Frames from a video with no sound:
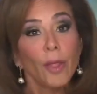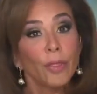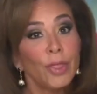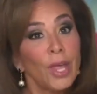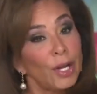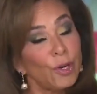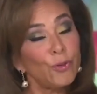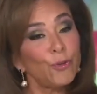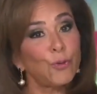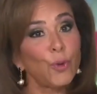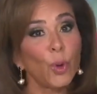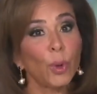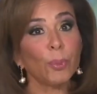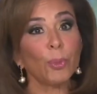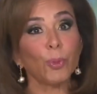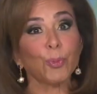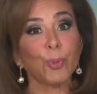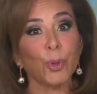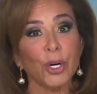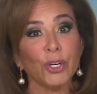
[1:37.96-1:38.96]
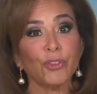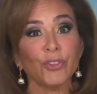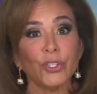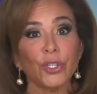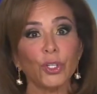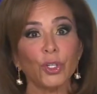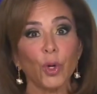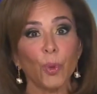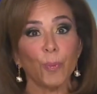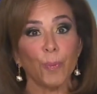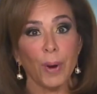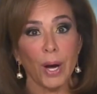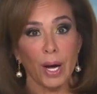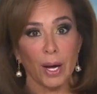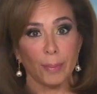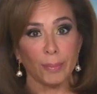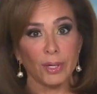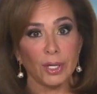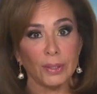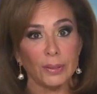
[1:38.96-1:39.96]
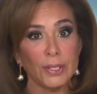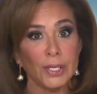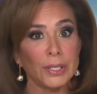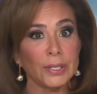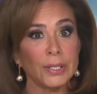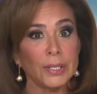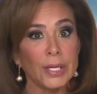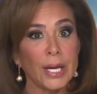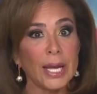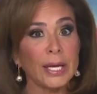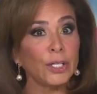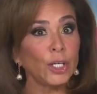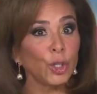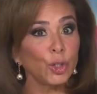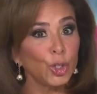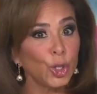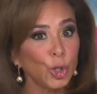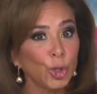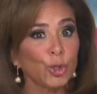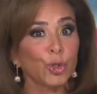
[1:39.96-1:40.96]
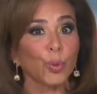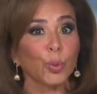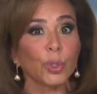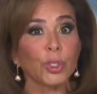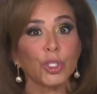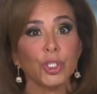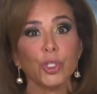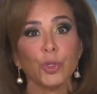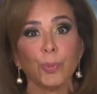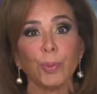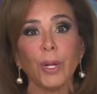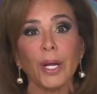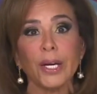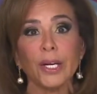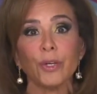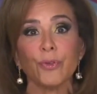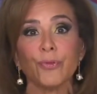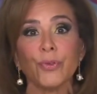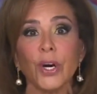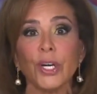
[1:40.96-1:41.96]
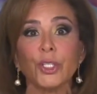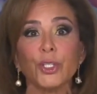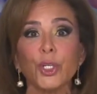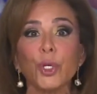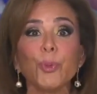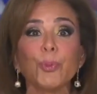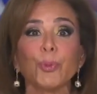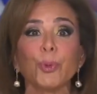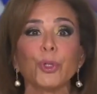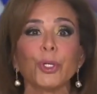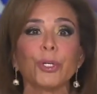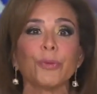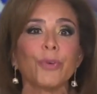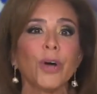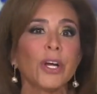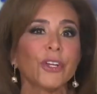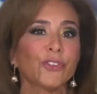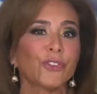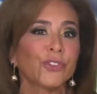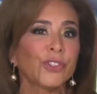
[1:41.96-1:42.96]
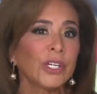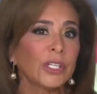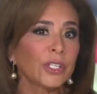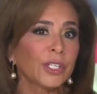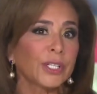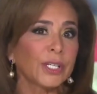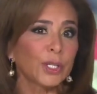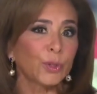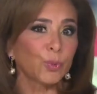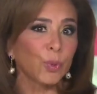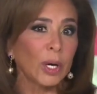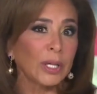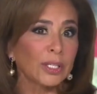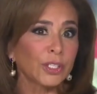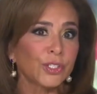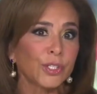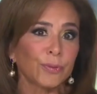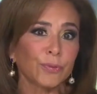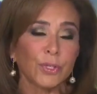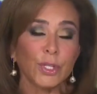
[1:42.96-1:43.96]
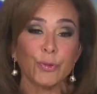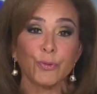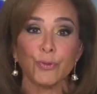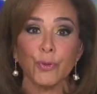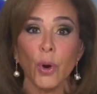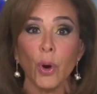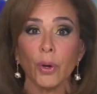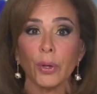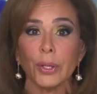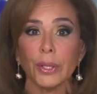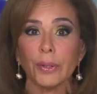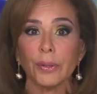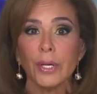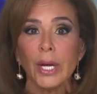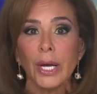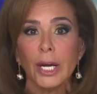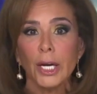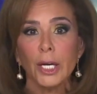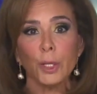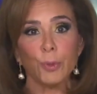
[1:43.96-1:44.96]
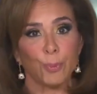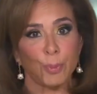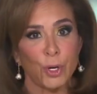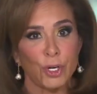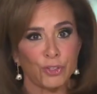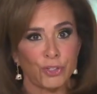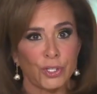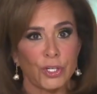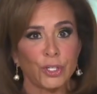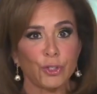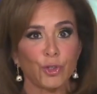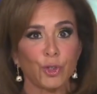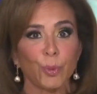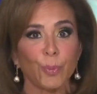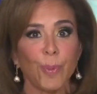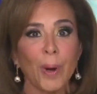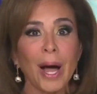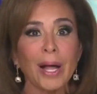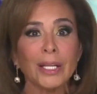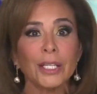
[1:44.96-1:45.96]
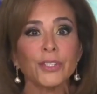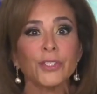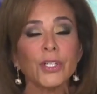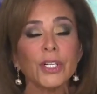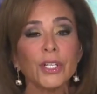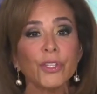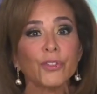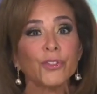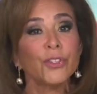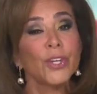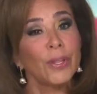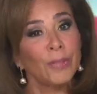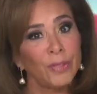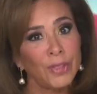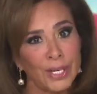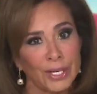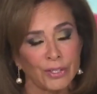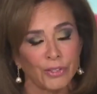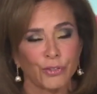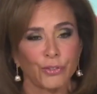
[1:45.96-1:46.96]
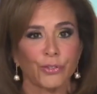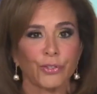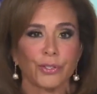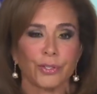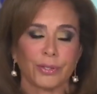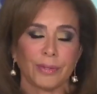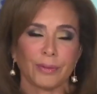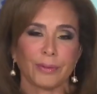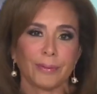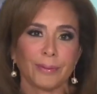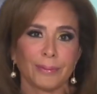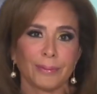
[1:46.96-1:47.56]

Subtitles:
Then former President Obama, in an unusual display of vituperative hostility relatively foreign in presidential politics, said this.